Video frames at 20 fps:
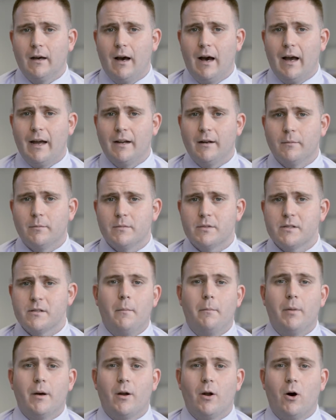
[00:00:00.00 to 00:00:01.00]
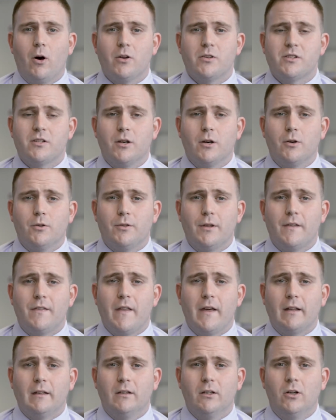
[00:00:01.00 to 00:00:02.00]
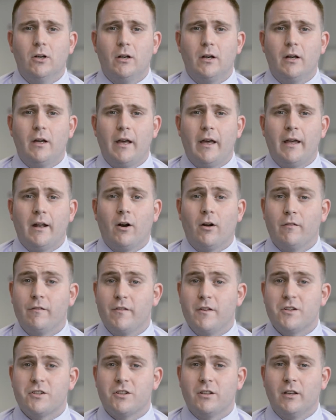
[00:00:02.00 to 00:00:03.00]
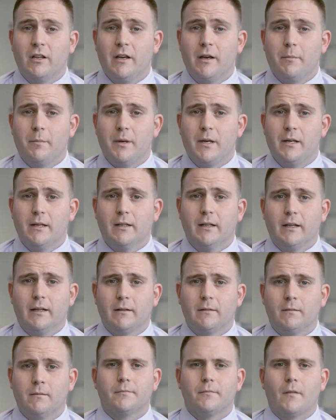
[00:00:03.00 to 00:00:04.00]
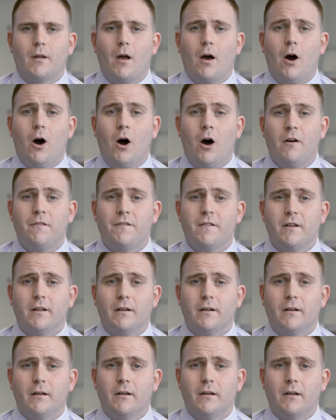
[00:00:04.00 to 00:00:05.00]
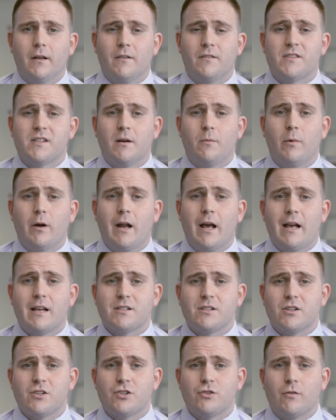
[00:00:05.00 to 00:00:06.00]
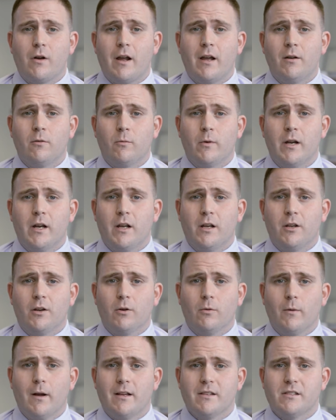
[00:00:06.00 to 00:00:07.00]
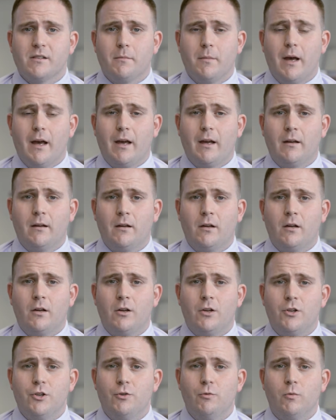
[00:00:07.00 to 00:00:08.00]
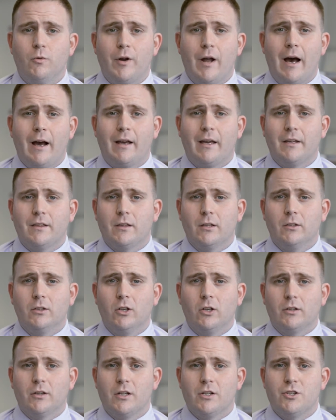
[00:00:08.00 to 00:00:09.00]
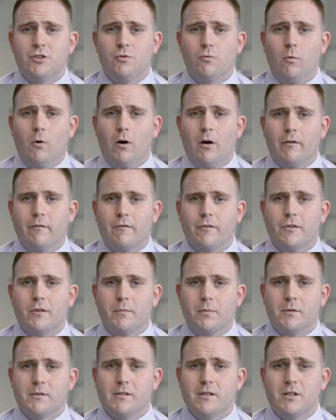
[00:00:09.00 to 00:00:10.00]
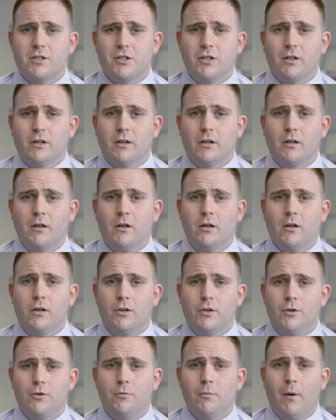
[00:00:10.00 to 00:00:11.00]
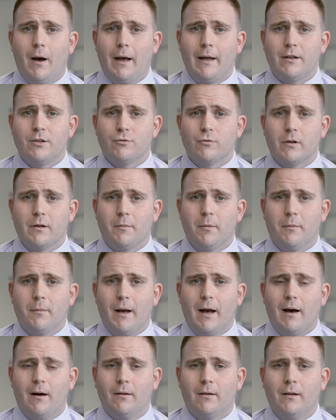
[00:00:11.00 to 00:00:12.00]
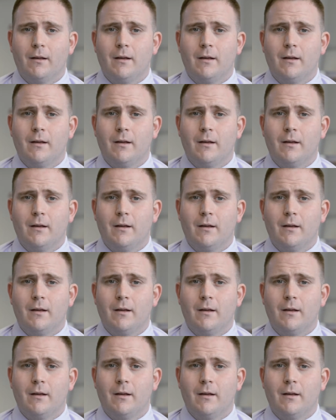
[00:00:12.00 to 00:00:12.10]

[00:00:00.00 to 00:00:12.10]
items, but also that they look and are visually appealing. Often, if someone has to strain reading your resume, you will not get the look that you want for the position you might dream about.